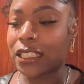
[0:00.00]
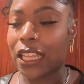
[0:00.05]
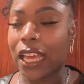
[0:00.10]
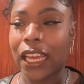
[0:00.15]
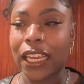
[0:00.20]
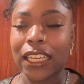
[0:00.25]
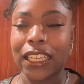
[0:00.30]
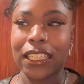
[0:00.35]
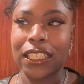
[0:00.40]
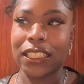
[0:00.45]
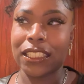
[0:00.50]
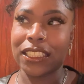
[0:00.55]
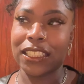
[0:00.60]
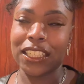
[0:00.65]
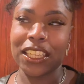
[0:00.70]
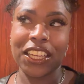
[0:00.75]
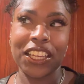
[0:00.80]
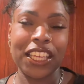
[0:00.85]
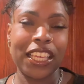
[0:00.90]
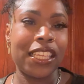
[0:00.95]
like
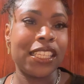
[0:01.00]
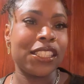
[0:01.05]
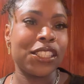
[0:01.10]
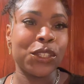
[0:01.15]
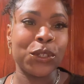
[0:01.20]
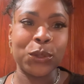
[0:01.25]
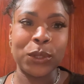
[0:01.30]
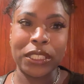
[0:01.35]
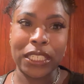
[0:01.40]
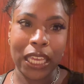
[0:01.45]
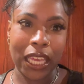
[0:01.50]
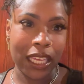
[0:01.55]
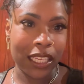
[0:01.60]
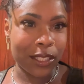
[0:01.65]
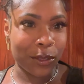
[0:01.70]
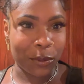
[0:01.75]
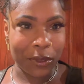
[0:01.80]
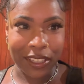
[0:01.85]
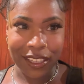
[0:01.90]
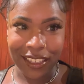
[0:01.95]
his little date is
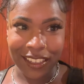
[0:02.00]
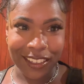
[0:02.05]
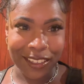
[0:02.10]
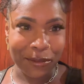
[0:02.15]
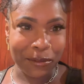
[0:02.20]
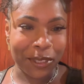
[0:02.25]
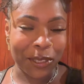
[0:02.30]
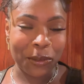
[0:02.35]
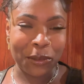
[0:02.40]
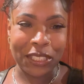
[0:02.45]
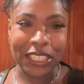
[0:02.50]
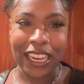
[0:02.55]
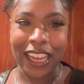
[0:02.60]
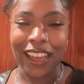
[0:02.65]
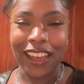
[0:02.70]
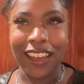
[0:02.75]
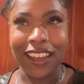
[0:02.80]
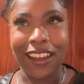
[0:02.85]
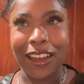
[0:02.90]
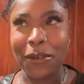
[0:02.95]
with him. So
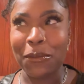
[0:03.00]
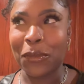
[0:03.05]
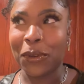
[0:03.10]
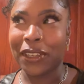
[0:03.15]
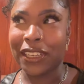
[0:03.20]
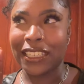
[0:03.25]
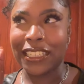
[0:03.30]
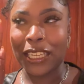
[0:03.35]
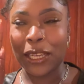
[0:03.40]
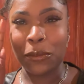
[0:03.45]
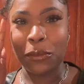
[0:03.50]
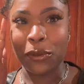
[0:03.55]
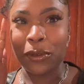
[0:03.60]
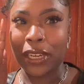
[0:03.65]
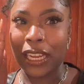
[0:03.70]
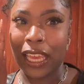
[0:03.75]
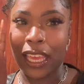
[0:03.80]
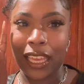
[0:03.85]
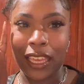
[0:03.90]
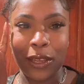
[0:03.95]
child, I'm on a double
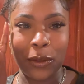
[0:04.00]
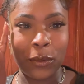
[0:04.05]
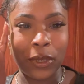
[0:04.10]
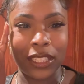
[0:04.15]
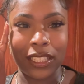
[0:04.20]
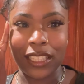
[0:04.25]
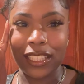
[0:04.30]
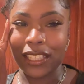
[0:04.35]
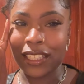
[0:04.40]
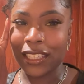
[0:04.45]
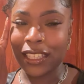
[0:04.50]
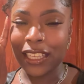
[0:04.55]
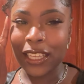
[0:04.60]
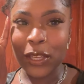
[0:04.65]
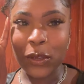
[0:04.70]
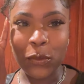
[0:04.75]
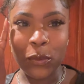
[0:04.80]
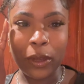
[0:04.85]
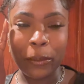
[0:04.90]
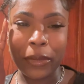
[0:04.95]
date with
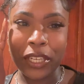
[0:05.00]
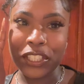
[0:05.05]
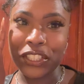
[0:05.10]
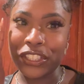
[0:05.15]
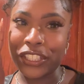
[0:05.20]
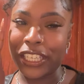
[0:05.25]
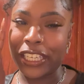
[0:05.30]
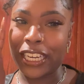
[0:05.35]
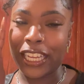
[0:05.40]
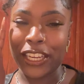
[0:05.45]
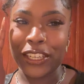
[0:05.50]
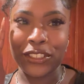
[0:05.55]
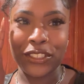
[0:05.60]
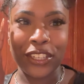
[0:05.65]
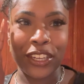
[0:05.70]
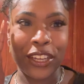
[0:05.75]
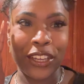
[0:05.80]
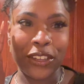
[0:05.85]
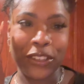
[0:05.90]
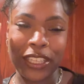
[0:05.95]
my sugar daddy,
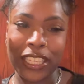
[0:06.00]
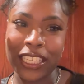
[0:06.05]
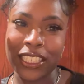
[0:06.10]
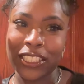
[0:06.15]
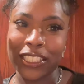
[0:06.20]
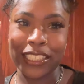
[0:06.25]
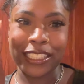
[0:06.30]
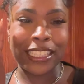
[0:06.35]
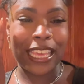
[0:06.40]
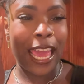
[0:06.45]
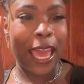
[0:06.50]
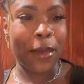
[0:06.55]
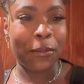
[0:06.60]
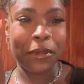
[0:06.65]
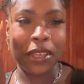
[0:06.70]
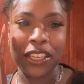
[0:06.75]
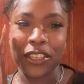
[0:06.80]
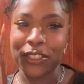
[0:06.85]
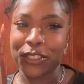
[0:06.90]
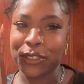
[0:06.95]
child. He just
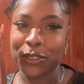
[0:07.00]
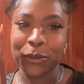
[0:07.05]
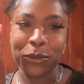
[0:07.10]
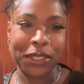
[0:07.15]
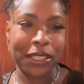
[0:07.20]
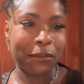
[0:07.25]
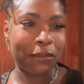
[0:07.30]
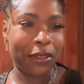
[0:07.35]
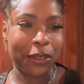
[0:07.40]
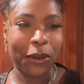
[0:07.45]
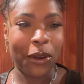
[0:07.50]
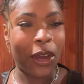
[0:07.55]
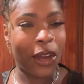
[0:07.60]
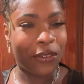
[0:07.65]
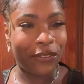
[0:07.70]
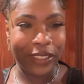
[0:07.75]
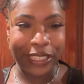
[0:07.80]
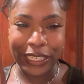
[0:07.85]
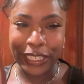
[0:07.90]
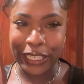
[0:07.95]
happy to show something off.
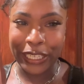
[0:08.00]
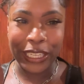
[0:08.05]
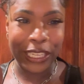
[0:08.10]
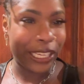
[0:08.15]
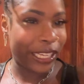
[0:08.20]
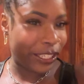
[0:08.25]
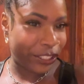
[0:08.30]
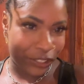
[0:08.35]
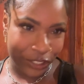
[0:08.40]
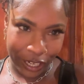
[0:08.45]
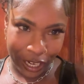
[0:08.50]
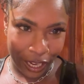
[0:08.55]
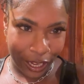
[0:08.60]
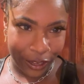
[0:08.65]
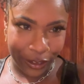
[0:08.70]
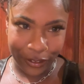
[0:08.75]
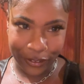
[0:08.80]
Look good, child.